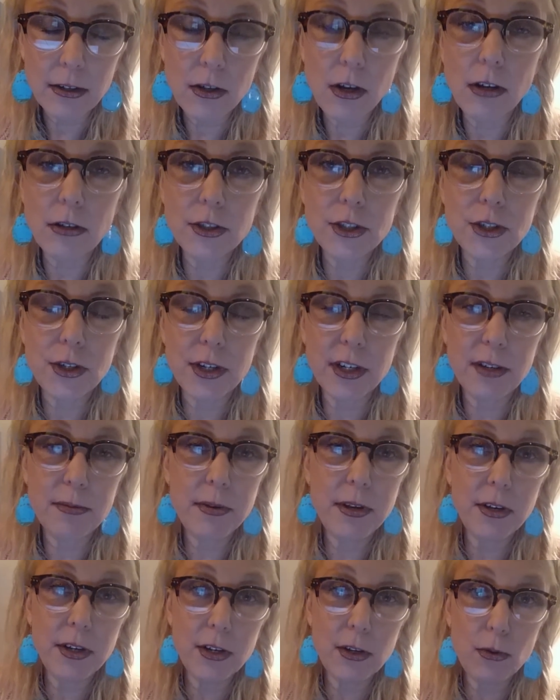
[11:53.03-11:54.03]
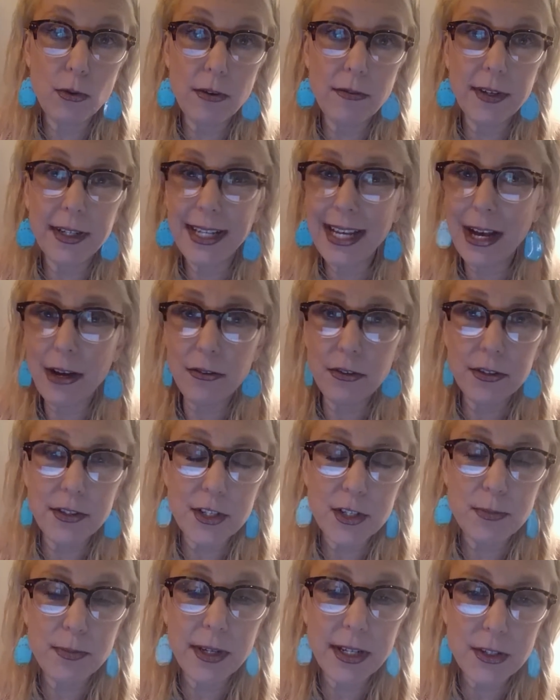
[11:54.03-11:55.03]
culture and community who have encountered
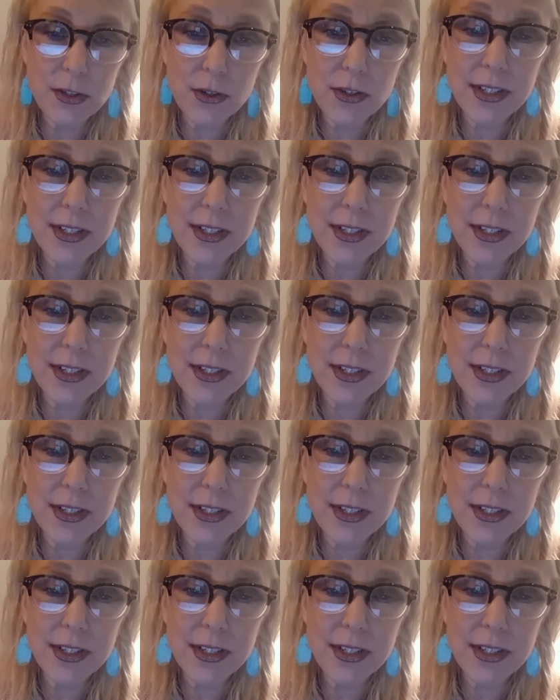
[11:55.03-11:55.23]
this because